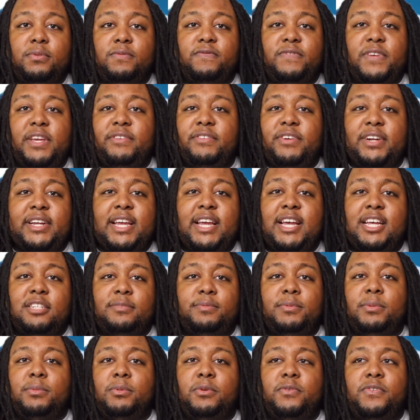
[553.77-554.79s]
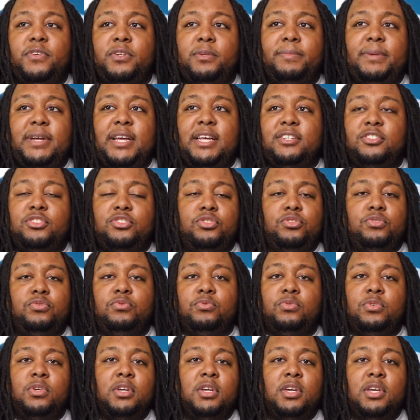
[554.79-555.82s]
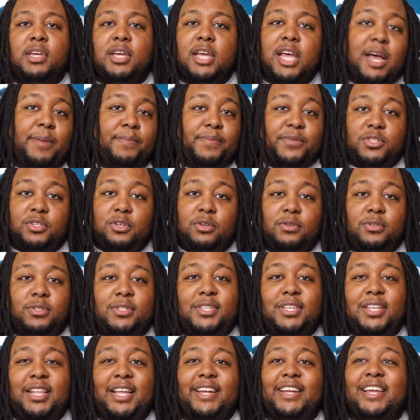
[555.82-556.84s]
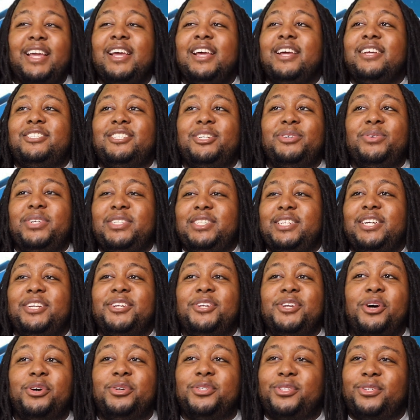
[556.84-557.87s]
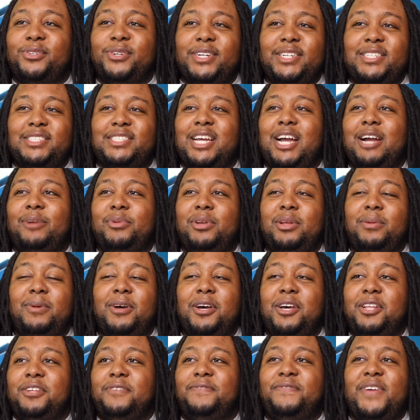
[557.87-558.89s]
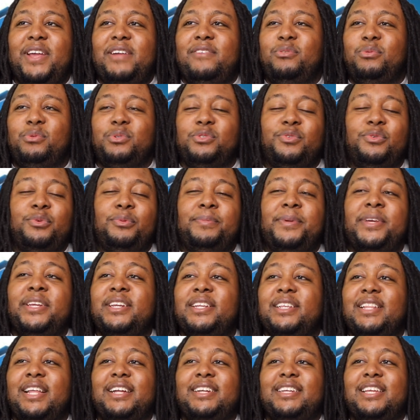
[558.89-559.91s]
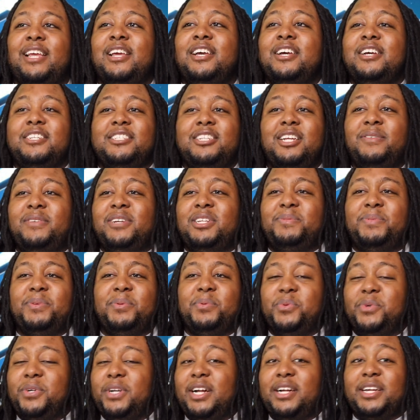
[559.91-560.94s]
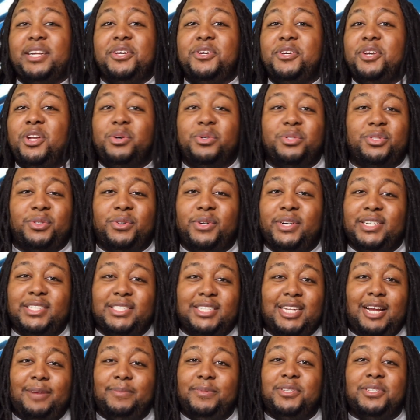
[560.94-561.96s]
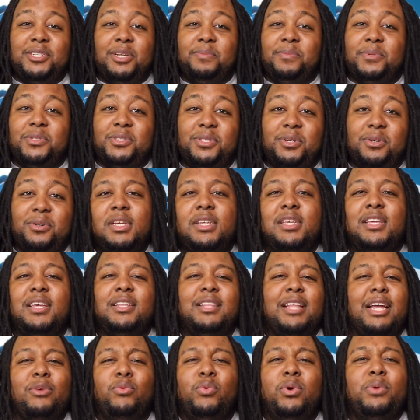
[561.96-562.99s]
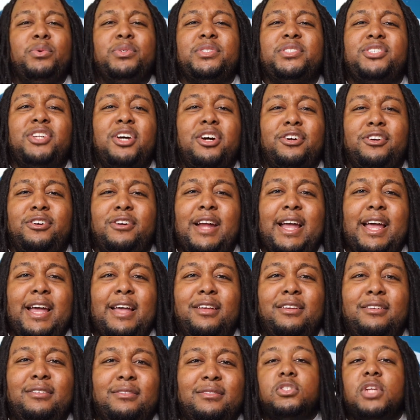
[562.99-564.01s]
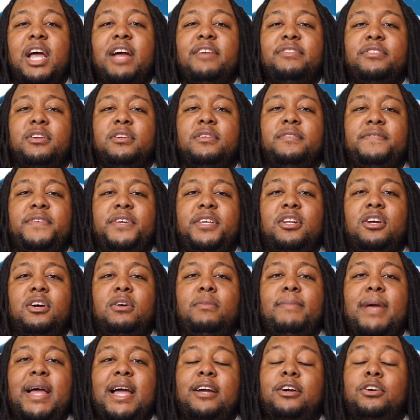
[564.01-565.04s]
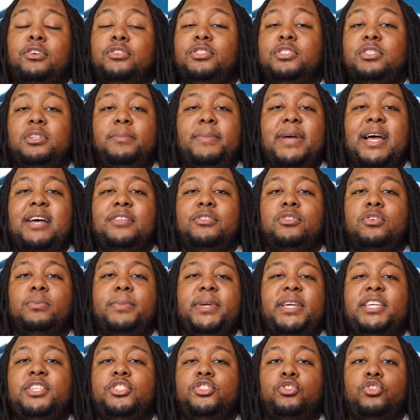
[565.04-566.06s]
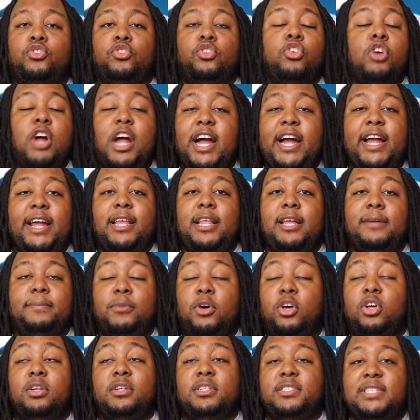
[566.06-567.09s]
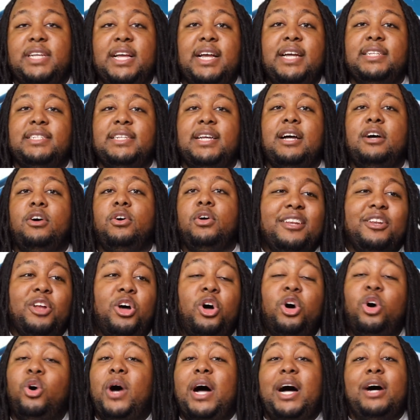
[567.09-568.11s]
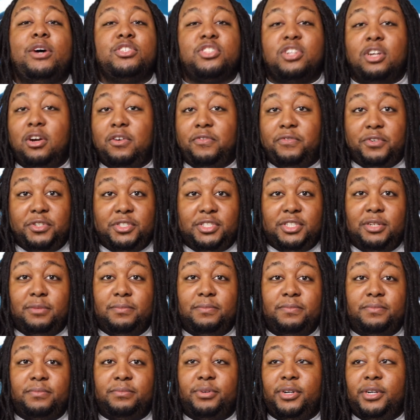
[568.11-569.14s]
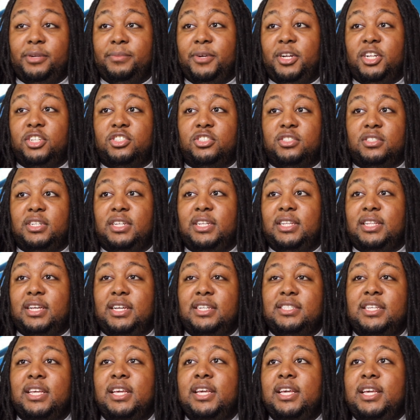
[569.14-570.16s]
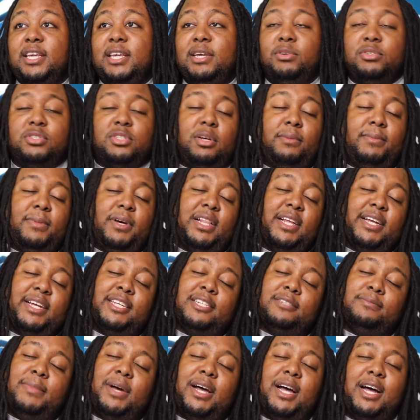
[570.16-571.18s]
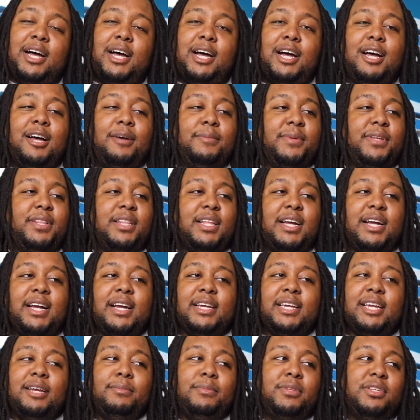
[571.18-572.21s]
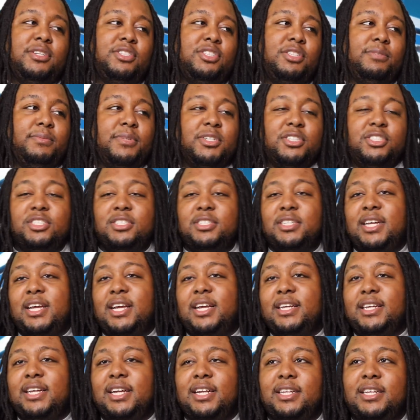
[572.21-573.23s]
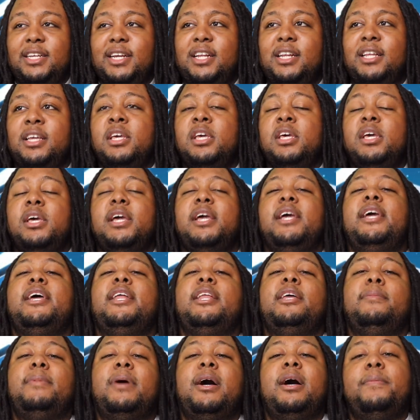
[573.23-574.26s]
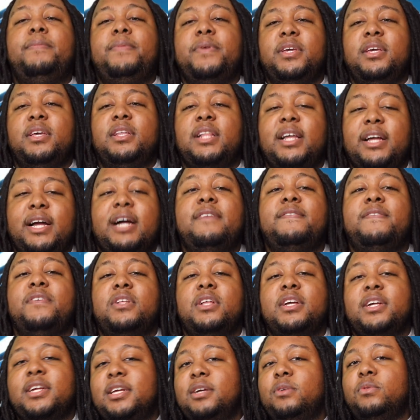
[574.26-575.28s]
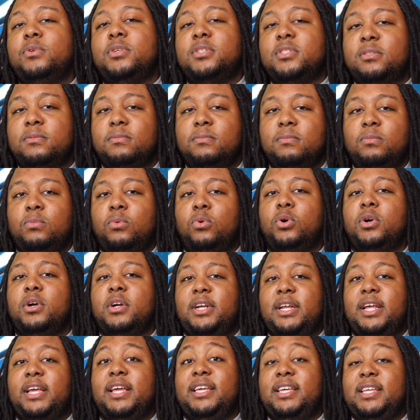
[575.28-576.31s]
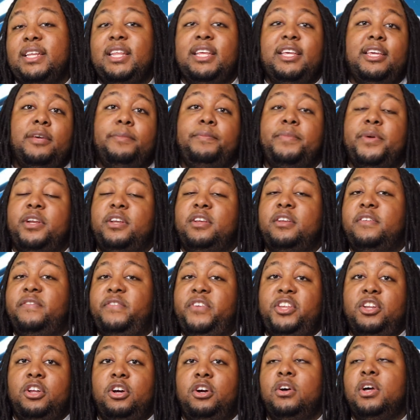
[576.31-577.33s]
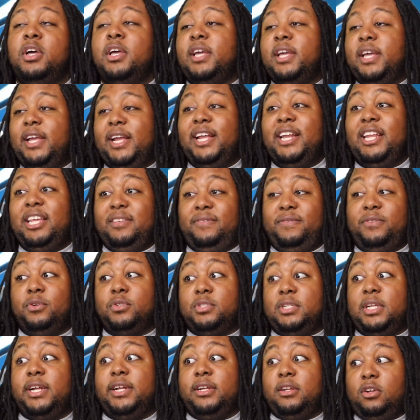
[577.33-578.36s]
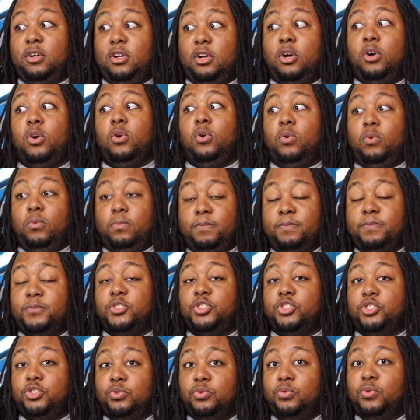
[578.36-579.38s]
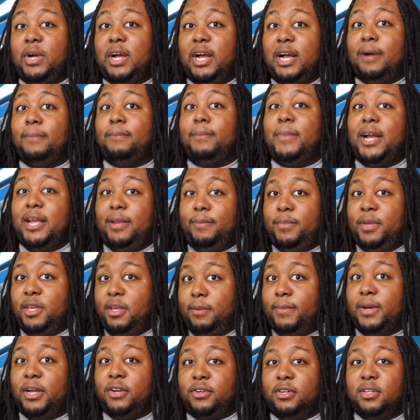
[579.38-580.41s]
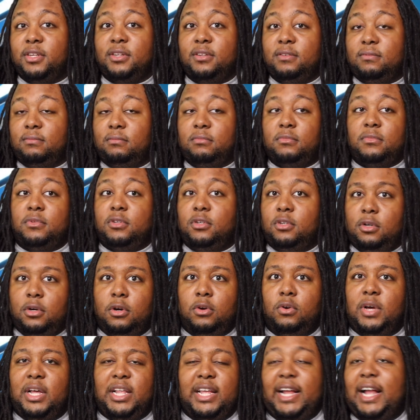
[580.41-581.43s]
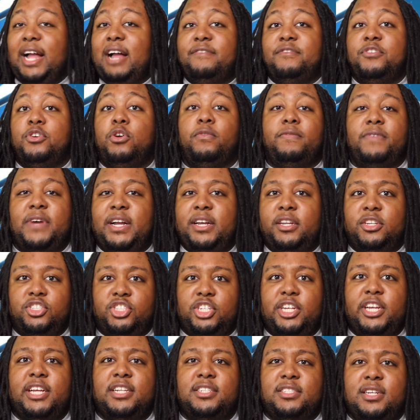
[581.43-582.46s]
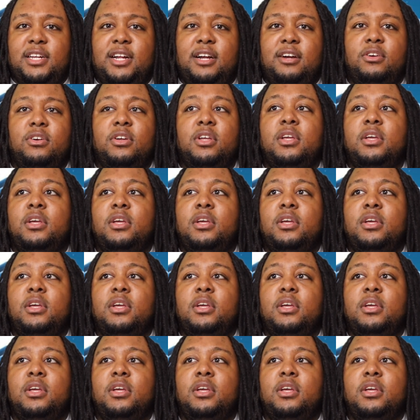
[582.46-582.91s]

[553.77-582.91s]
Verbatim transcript: favorite cast member for the past 2 episodes. Like, she wasn't getting no screen time. Then my other favorite was Rubina. Like, so many people were not getting no screen time this episode. Like, where was Tucker at? So after the veto, Matt goes into the bathroom and he's crying, like bawling his eyes out. The whole house comforts him. pretty much. He was talking about like his mom and like, I can't believe she mentioned that, yada yada. And in my opinion, like I felt like it was more that he didn't get picked in the veto and he feels like, oh shoot, I might be about to go, like, I have no fighting chance now.